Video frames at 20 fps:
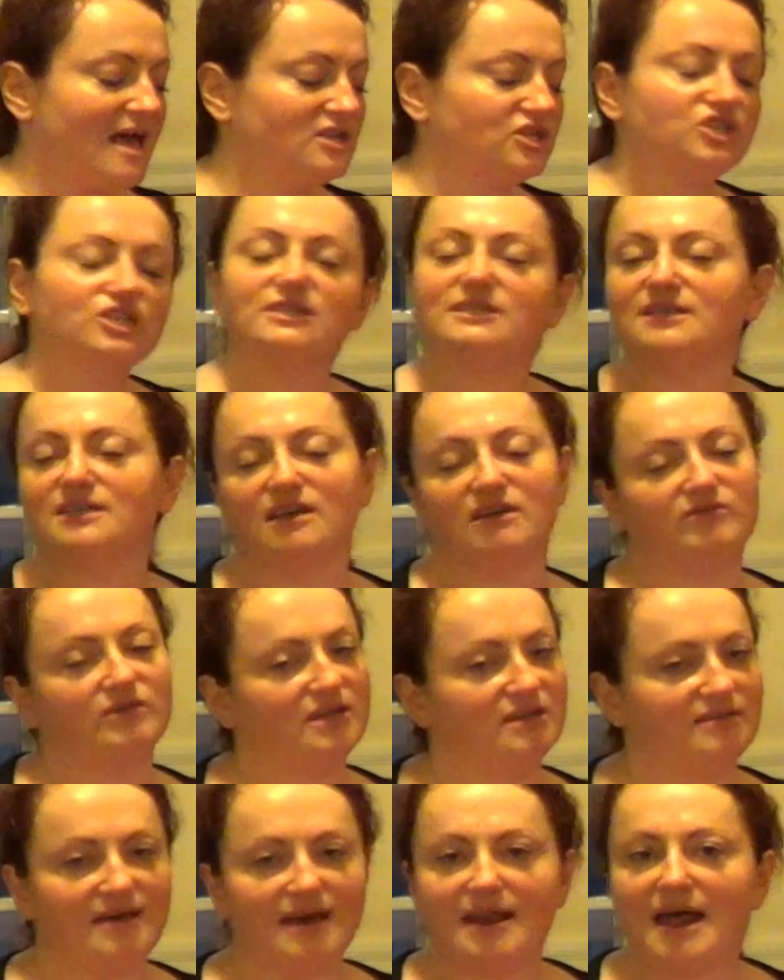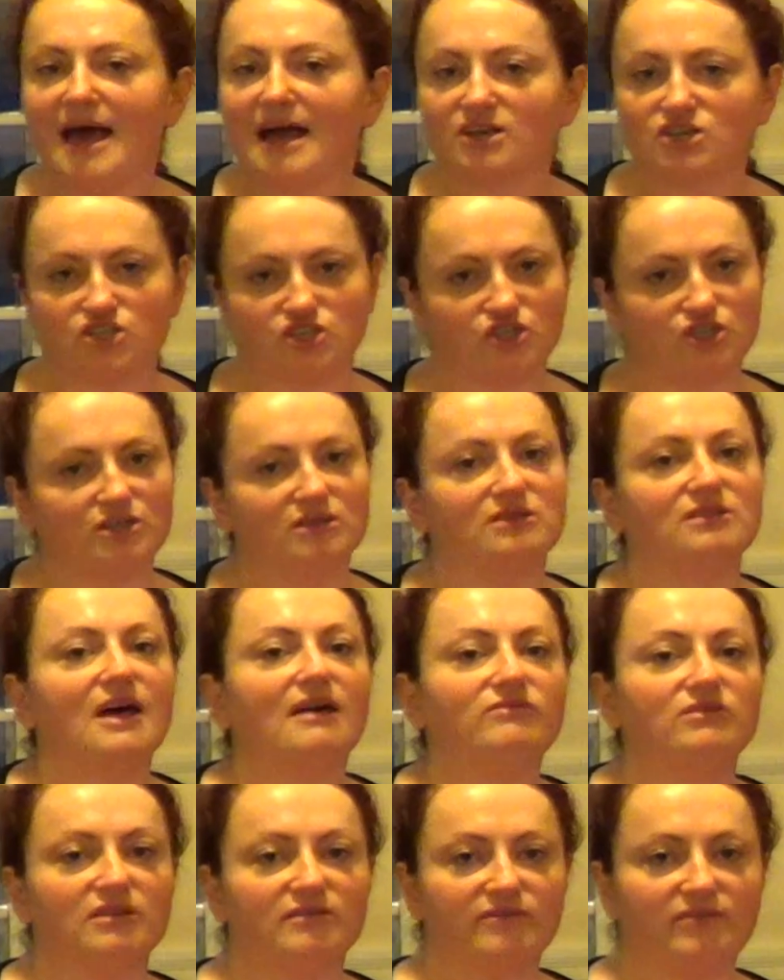just to give it that extra
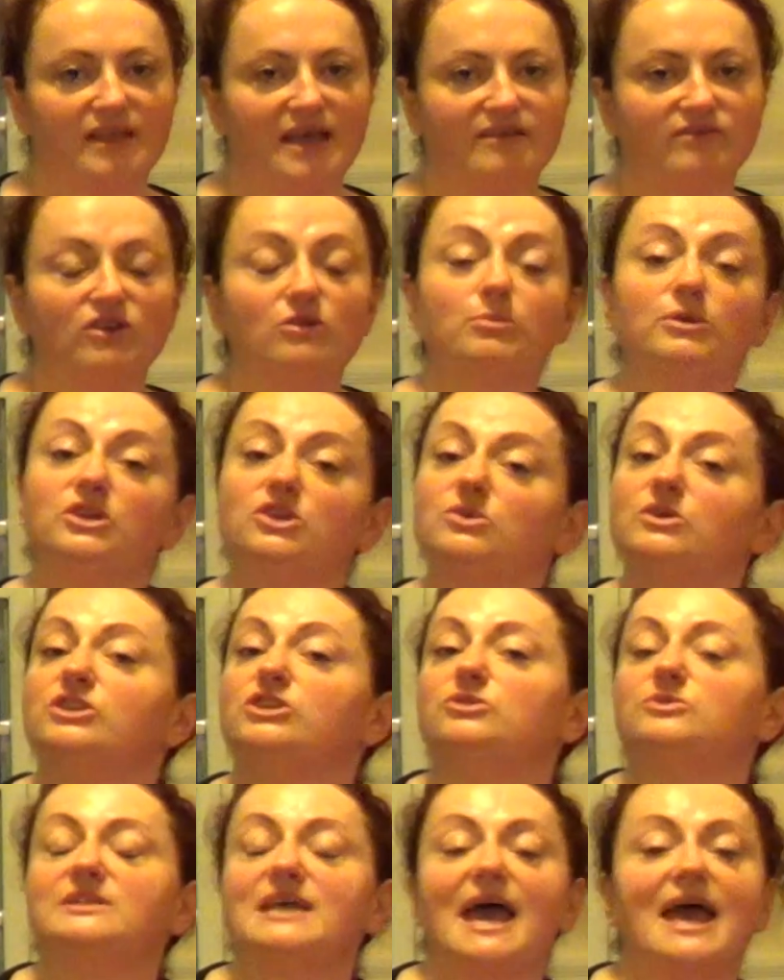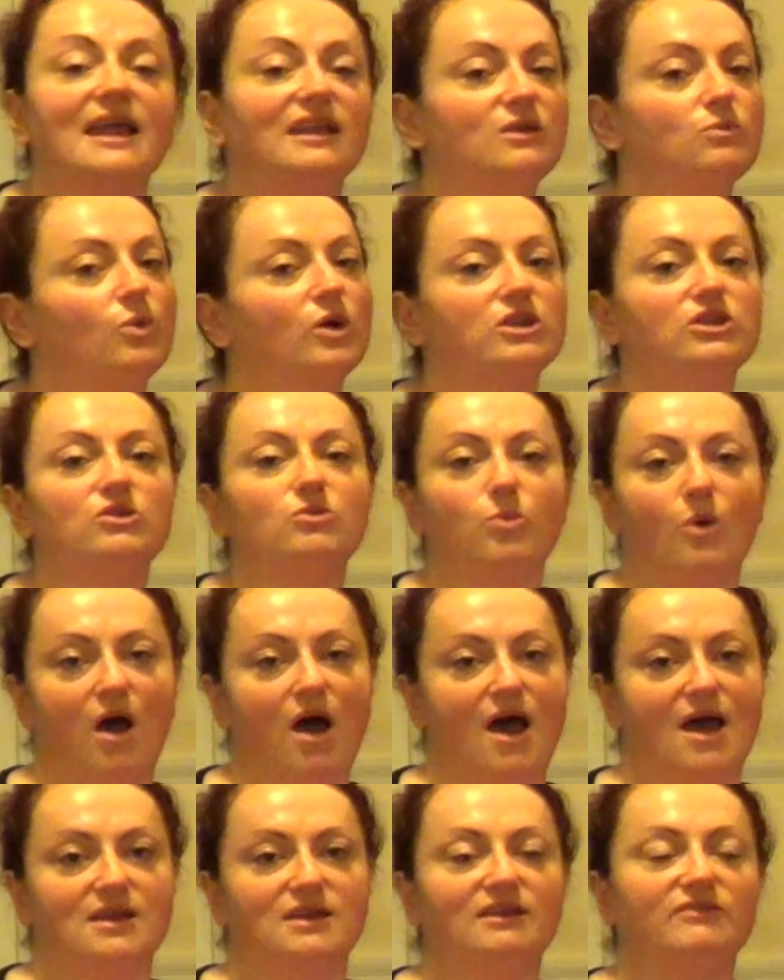level of flavor, but you can use any one you want.